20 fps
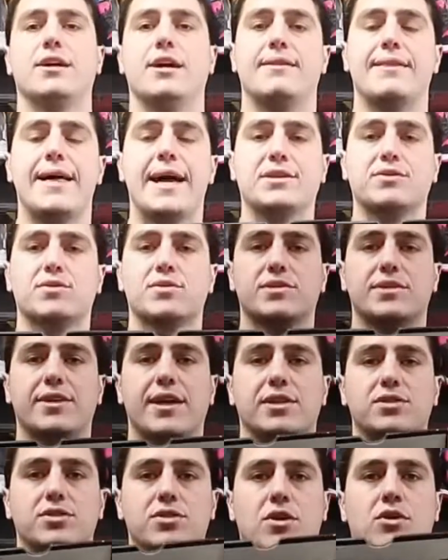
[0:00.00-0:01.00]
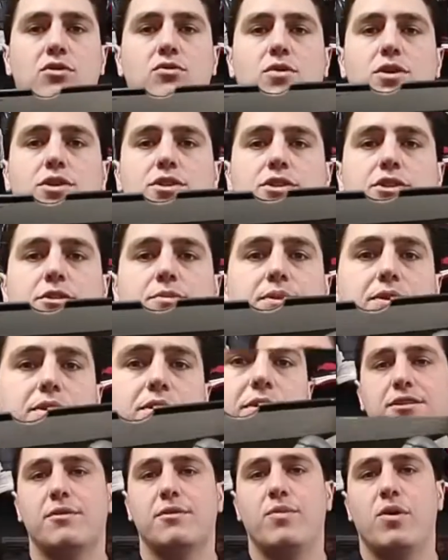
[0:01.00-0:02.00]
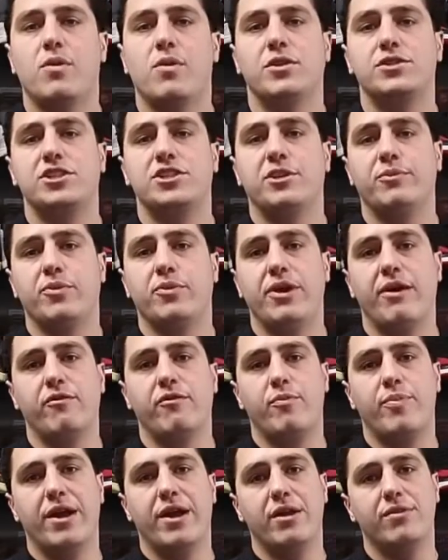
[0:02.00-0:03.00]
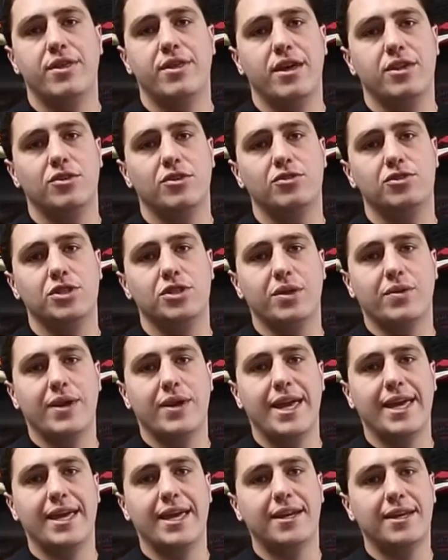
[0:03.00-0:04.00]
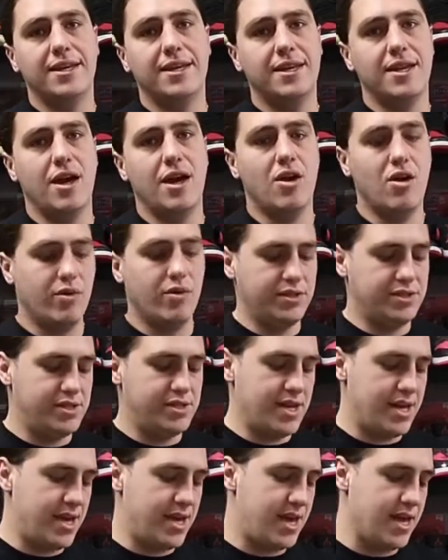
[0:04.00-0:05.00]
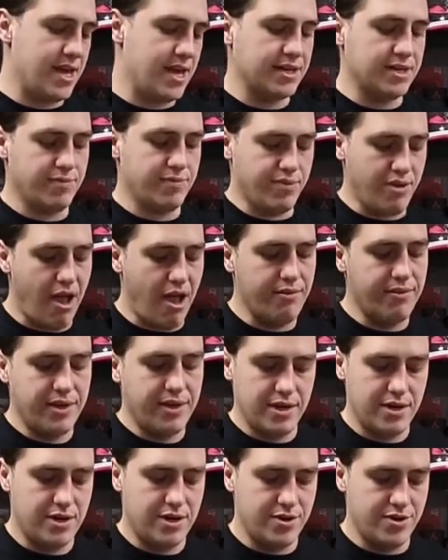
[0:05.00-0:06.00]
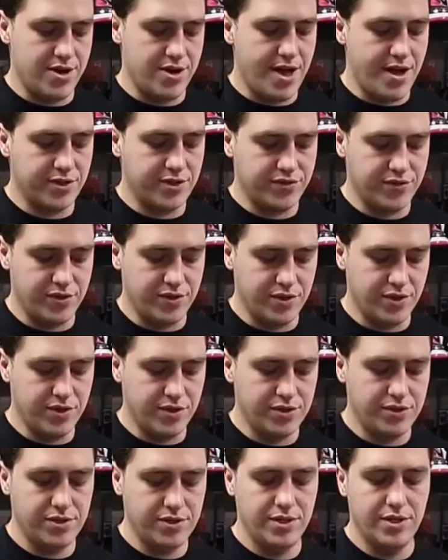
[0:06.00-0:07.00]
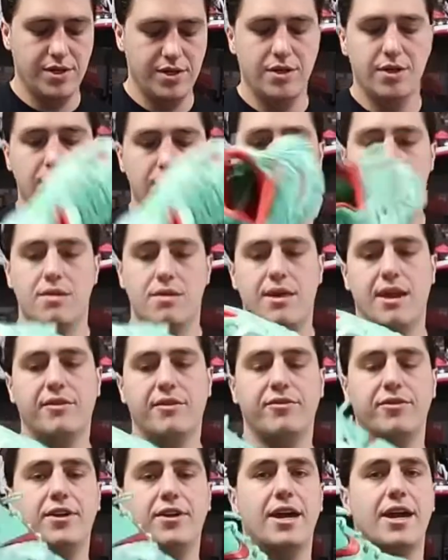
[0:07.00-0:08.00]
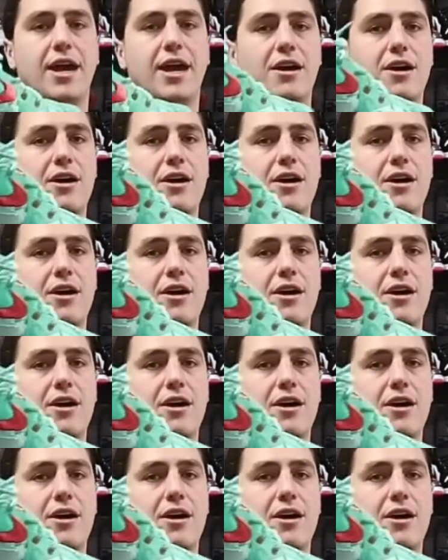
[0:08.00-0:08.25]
and that's what's next on what's shipping. Next up on what's shipping, we have a pair that usually when I get in, I always say, hey, I could probably get $100 for those. Thankfully, I got